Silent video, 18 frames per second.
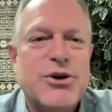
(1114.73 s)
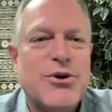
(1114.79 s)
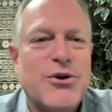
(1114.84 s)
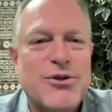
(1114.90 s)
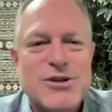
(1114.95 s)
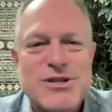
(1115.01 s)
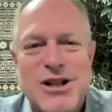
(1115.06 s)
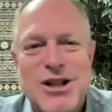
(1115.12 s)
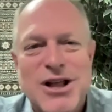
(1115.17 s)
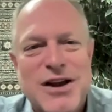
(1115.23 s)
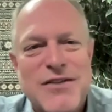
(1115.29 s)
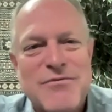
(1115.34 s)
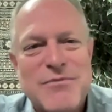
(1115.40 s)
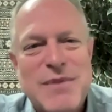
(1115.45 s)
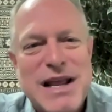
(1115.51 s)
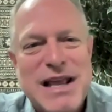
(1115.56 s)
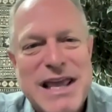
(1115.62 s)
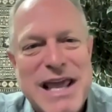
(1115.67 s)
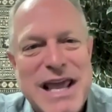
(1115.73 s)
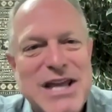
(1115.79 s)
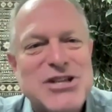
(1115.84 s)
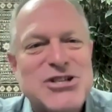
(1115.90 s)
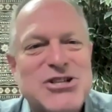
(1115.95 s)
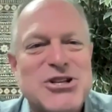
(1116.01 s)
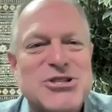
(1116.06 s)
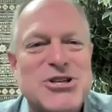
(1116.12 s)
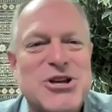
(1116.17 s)
There's a lot of
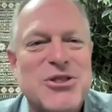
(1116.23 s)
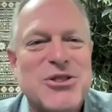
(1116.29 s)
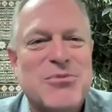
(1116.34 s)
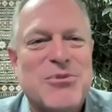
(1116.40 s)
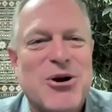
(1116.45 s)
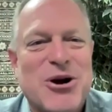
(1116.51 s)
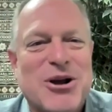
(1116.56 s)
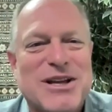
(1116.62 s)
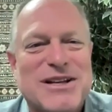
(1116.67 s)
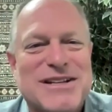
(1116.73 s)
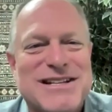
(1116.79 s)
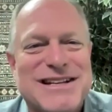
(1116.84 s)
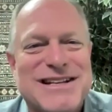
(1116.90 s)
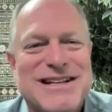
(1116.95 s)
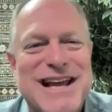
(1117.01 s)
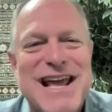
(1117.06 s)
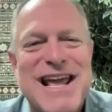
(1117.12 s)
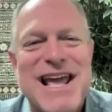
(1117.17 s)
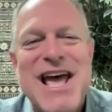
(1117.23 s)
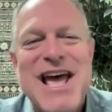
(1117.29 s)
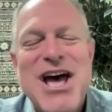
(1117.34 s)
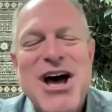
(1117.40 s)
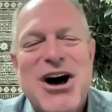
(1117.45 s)
medications on the market today